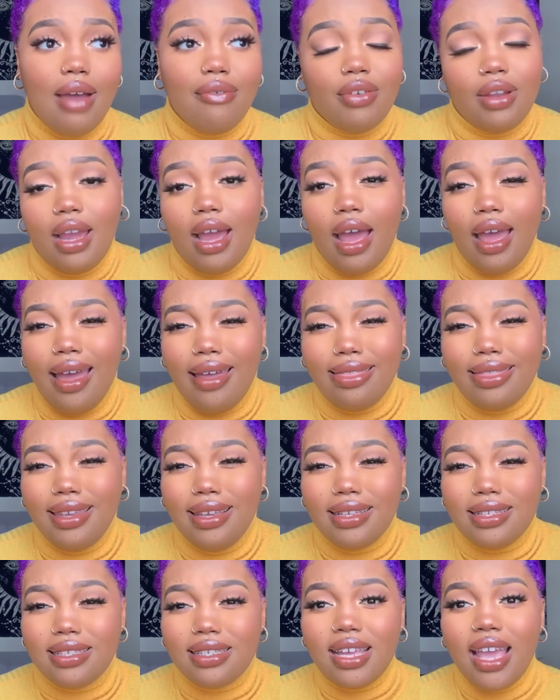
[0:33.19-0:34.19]
I forgot. I
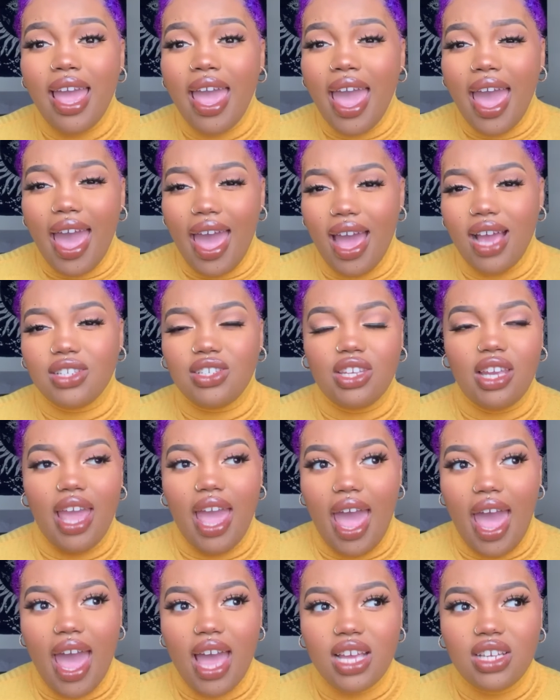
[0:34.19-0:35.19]
think it's
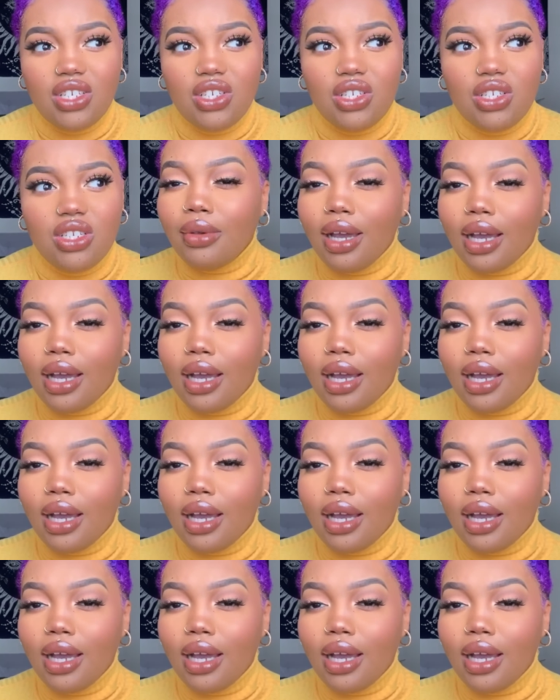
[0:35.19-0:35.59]
Ashy Ash.